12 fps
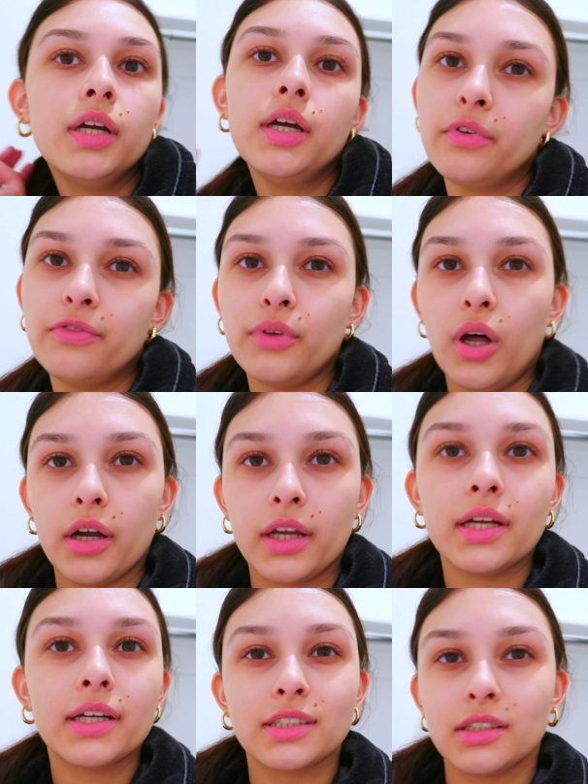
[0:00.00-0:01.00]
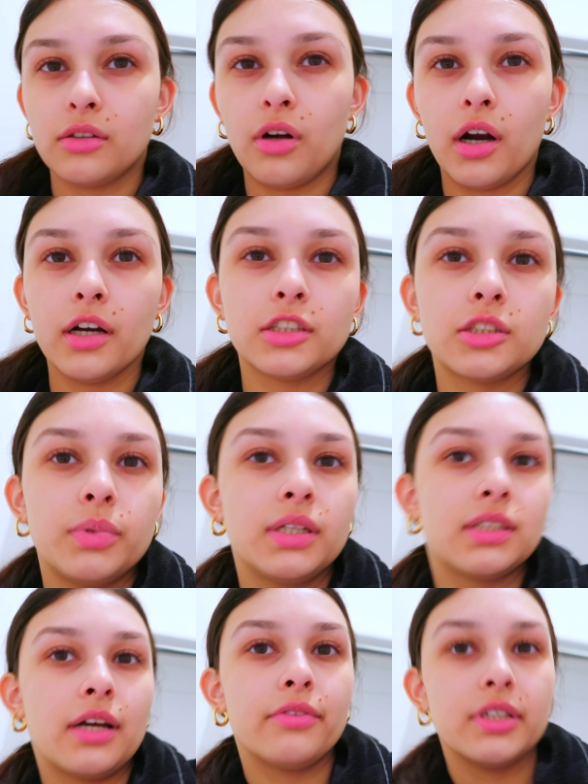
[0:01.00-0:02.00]
But vlogging, it's a little hard just
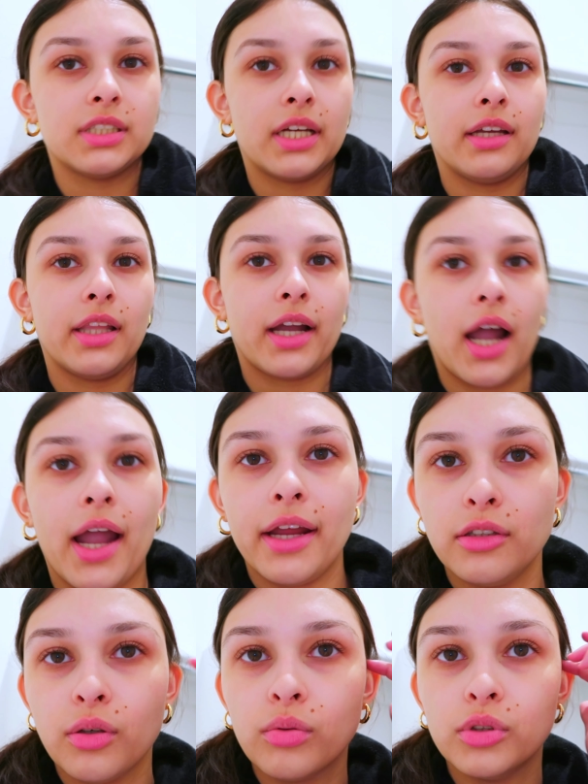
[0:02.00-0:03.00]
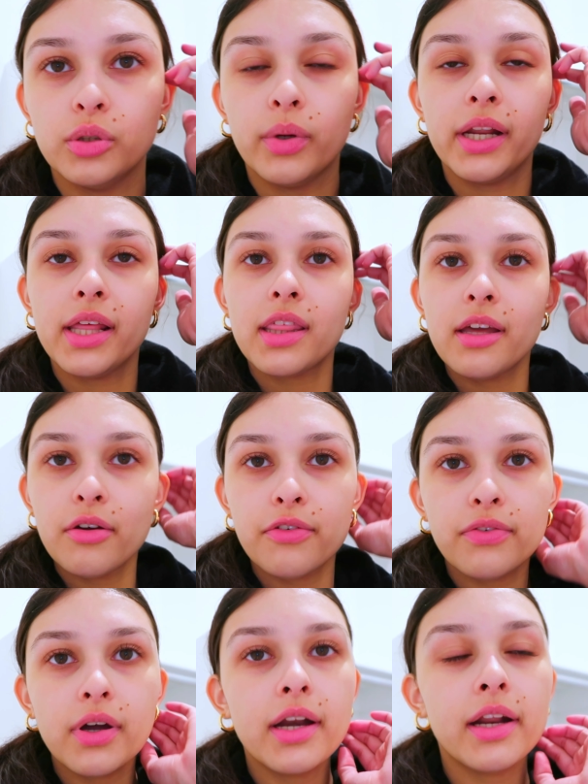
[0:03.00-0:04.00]
because every day like I don't do anything
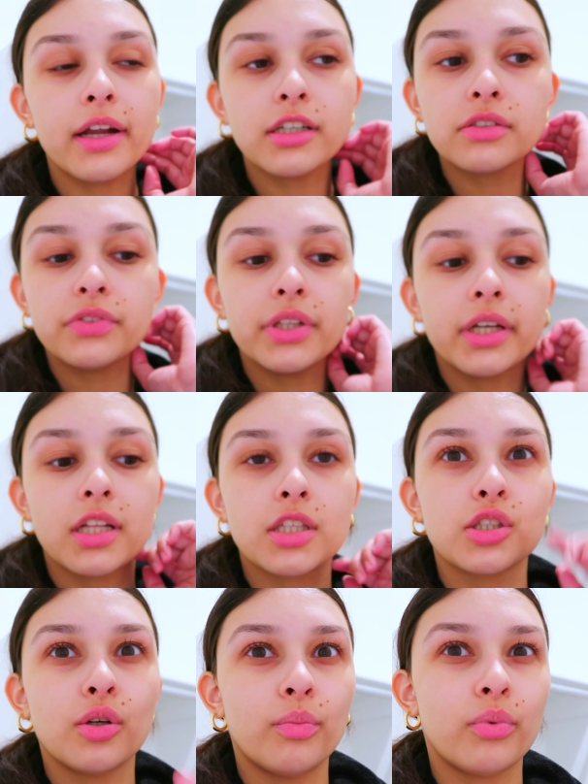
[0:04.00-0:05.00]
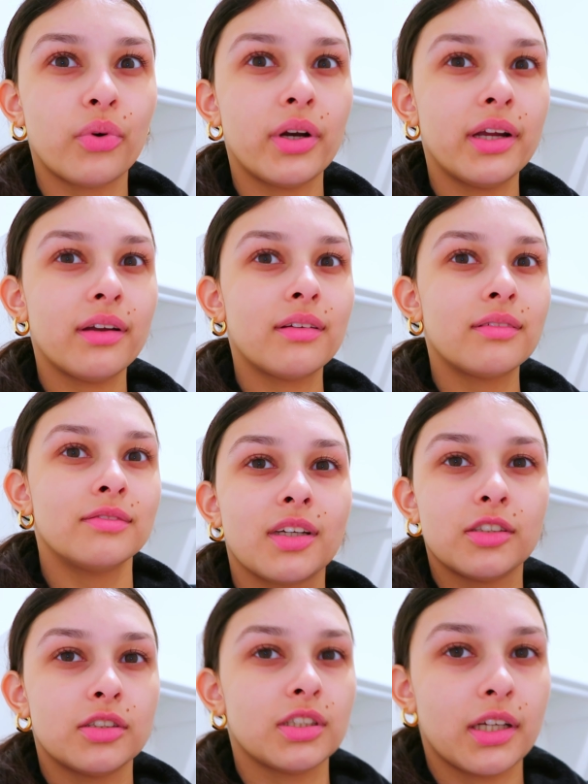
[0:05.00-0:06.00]
fun and I just feel like it's so boring
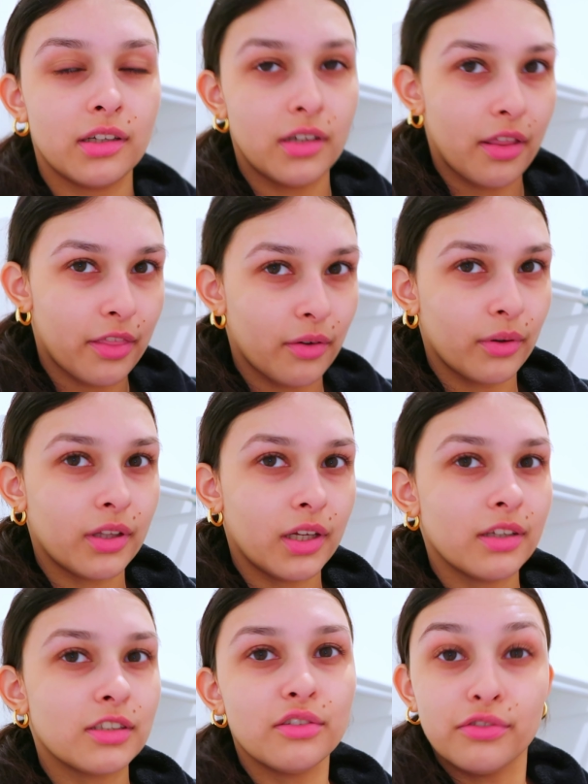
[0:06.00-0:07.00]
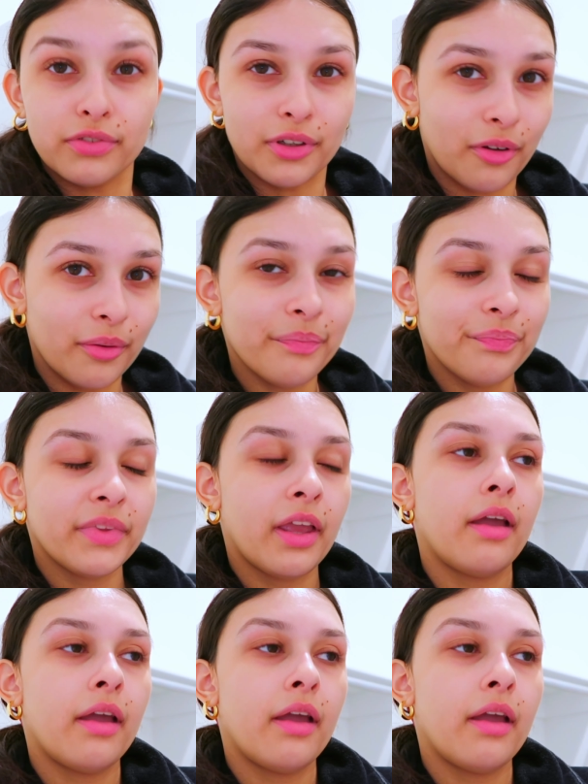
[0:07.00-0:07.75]
because like nothing really to film.